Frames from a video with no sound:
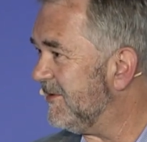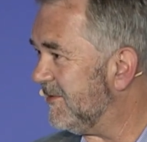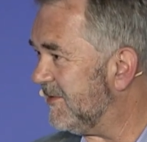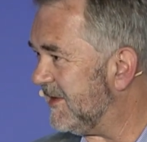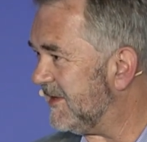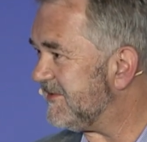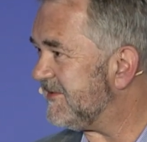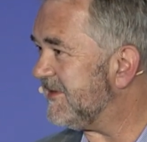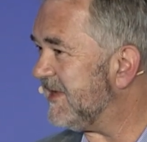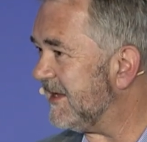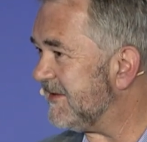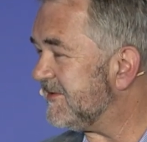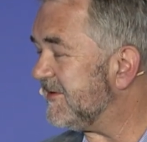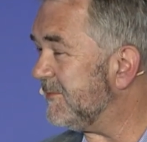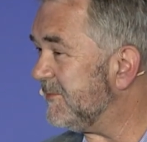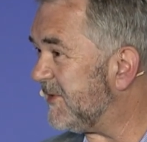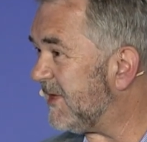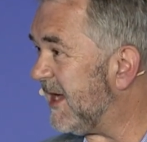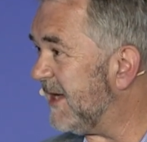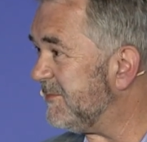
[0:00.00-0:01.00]
Let's take
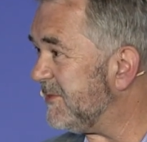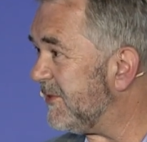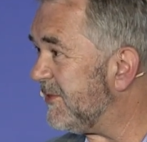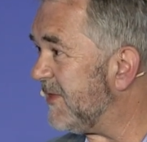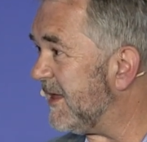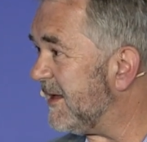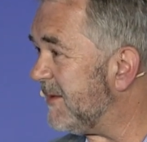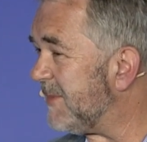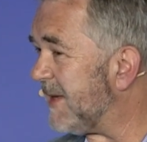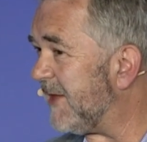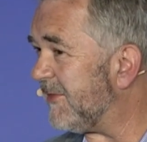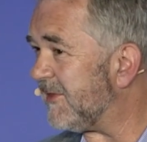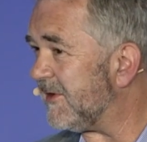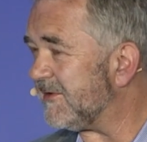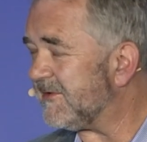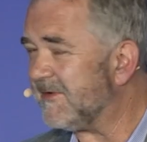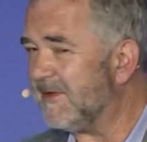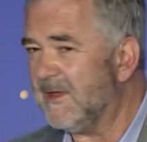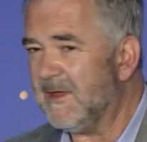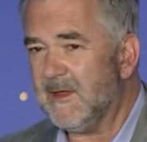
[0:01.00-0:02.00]
some time to think about
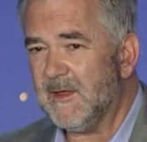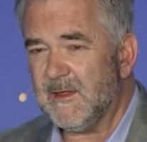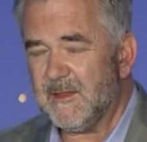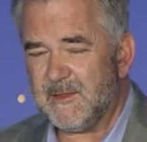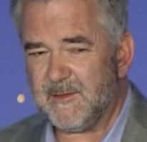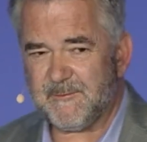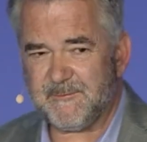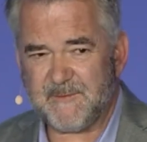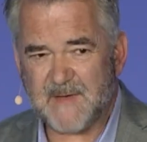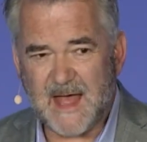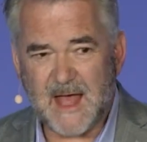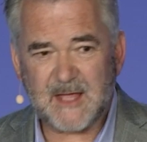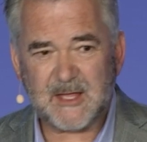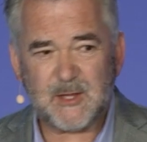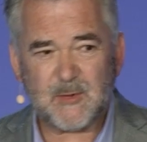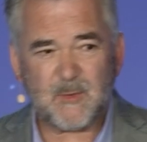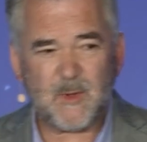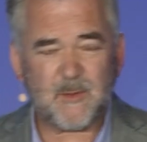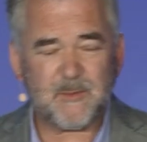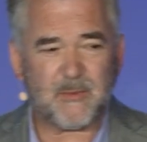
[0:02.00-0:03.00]
this. The
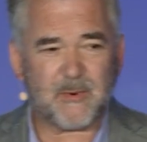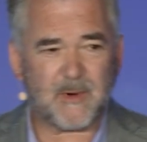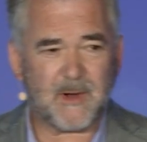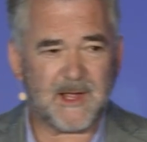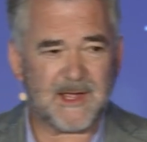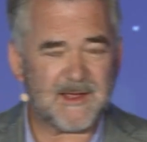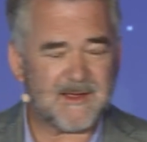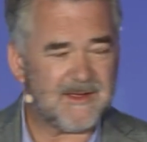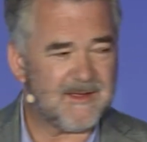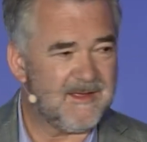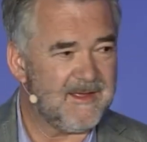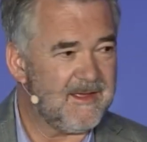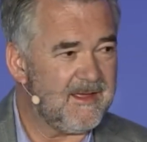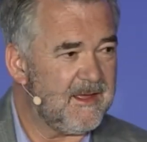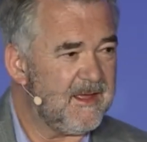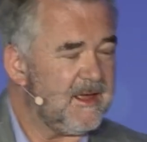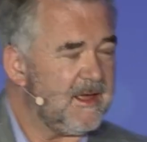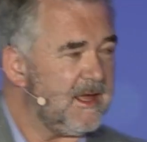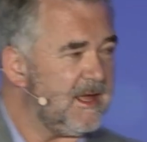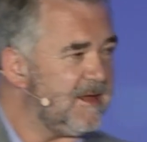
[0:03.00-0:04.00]
value we'll bring
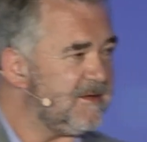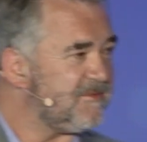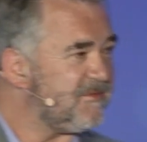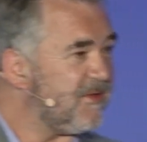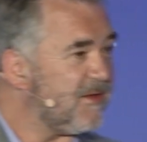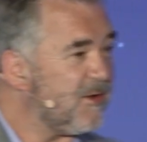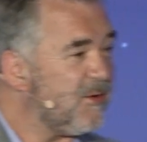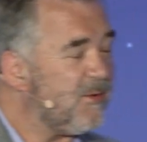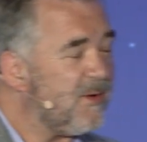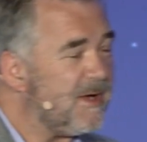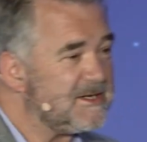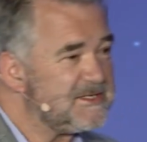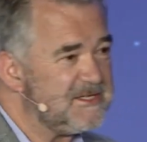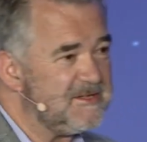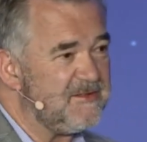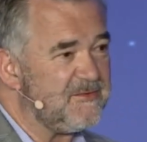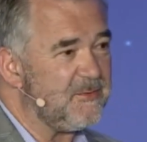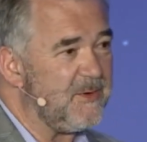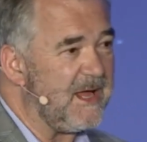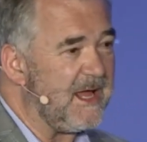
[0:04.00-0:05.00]
is the
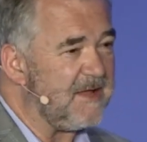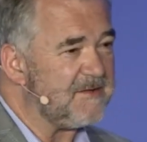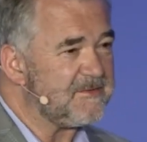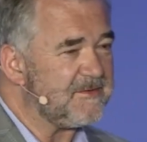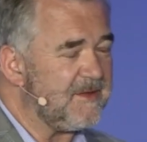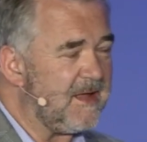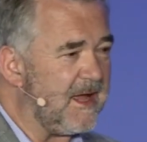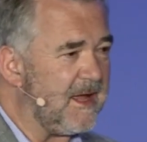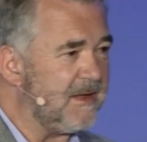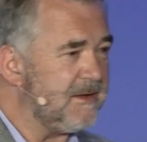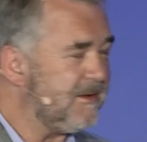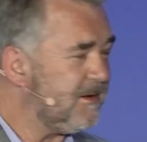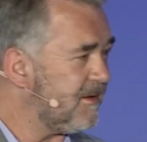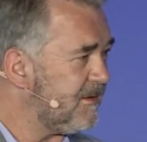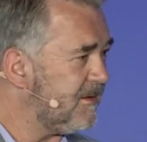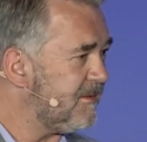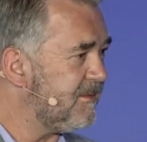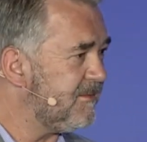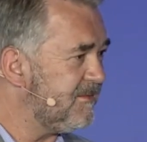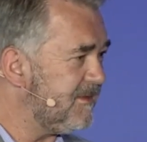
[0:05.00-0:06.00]
questions we ask, not,
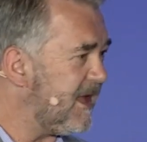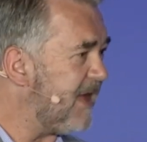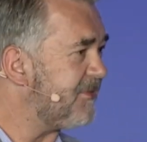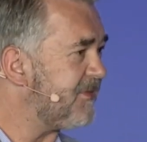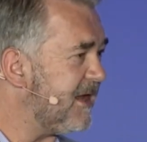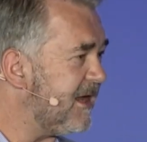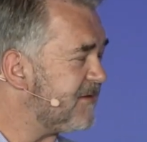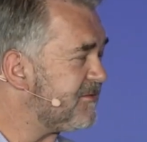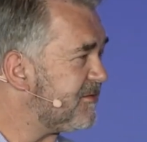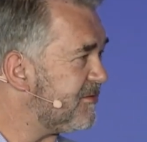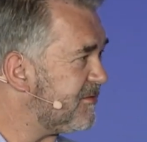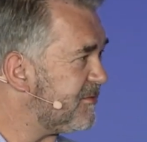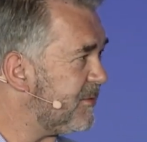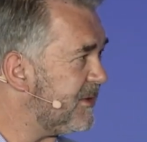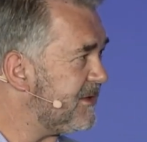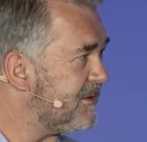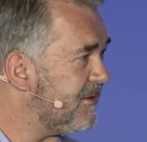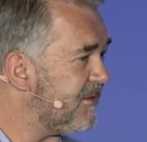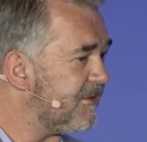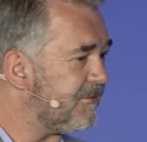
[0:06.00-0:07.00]
not the answers we
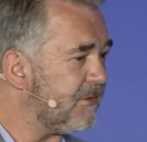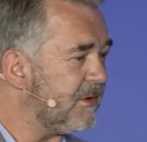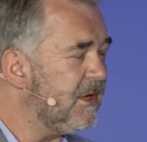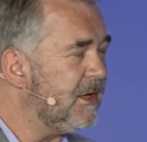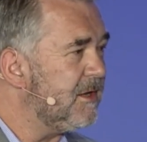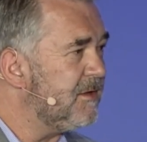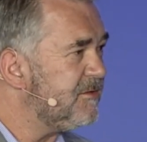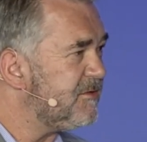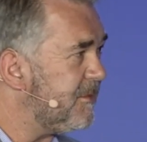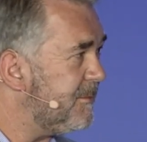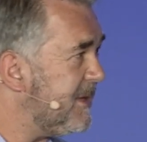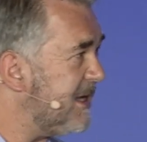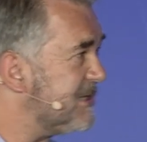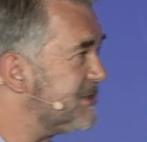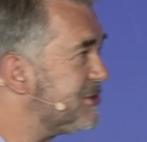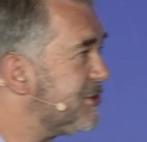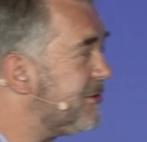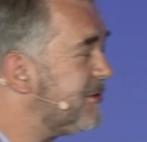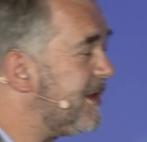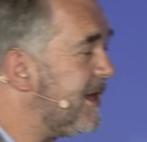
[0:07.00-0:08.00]
deliver. So make
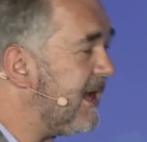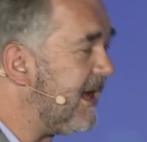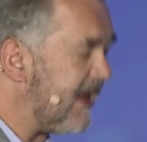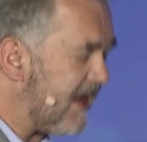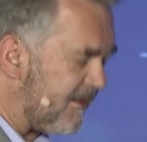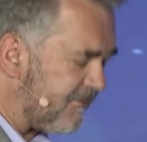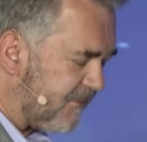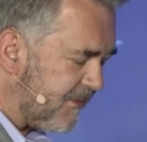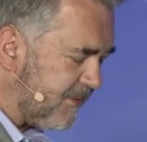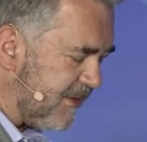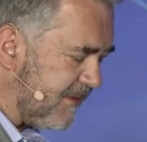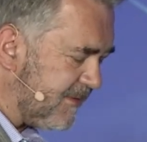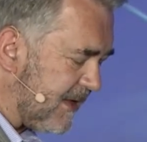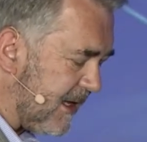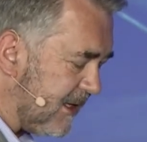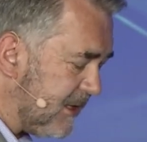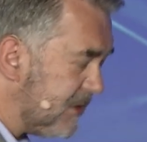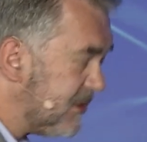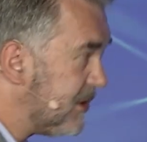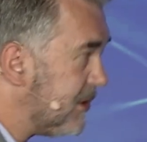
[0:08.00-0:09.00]
sure that everything
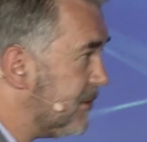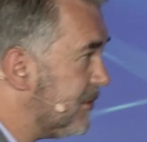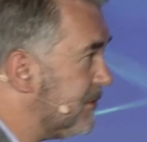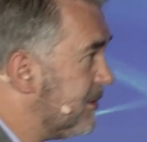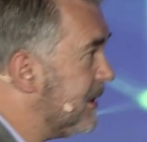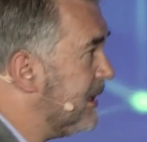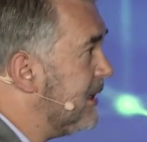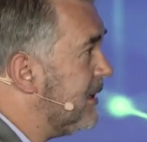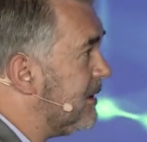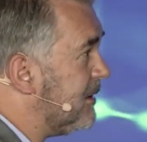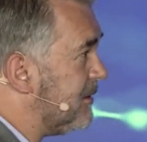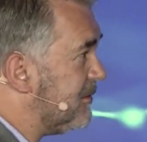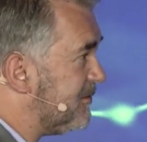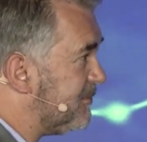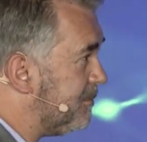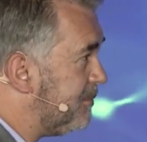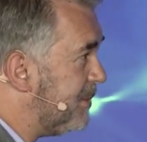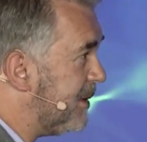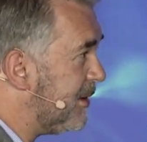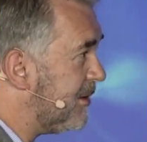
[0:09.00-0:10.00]
that you do is
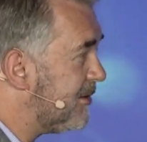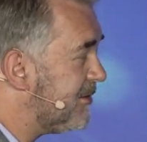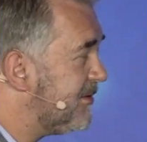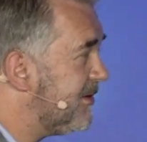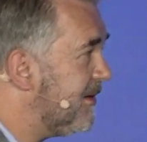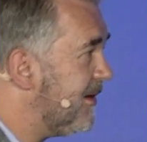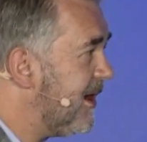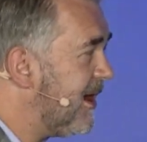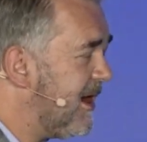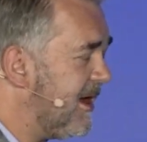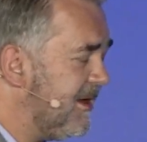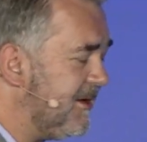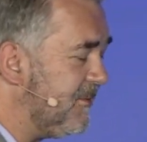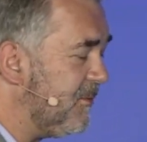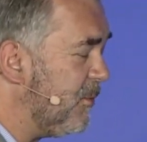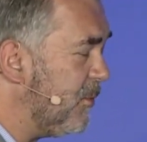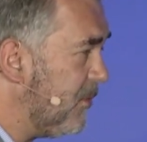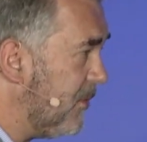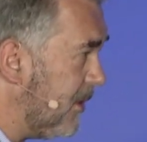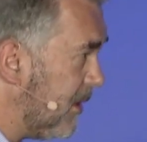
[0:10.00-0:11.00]
built
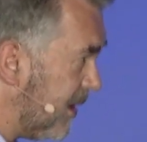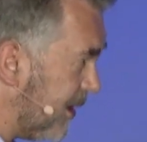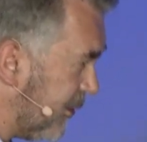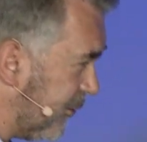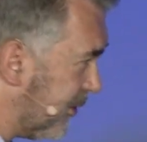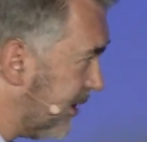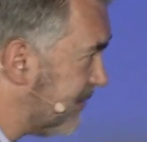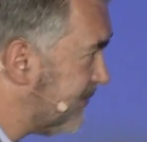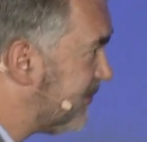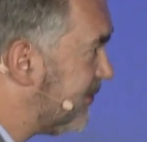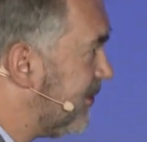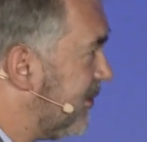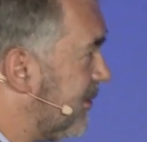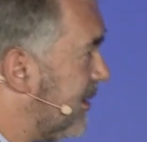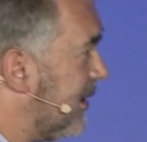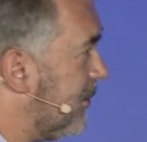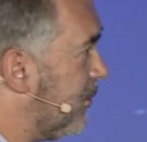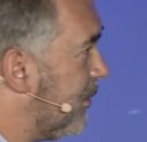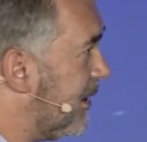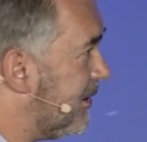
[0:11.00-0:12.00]
on agreed to
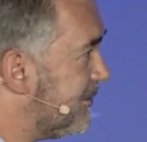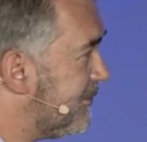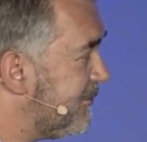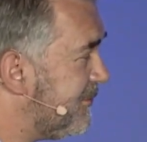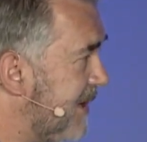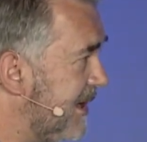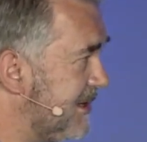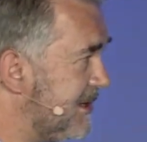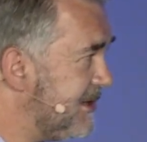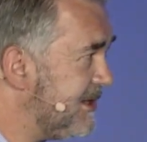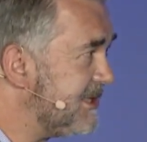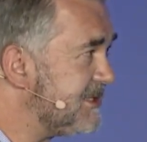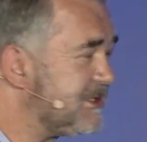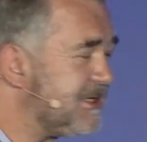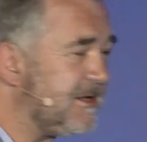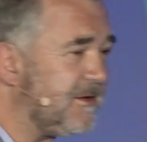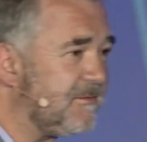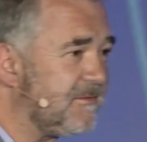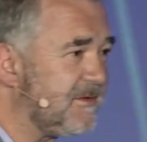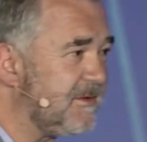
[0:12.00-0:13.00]
and well defined
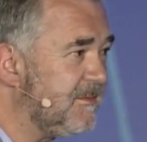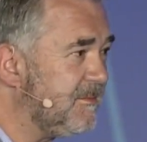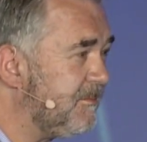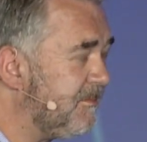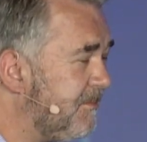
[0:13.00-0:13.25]
initiatives.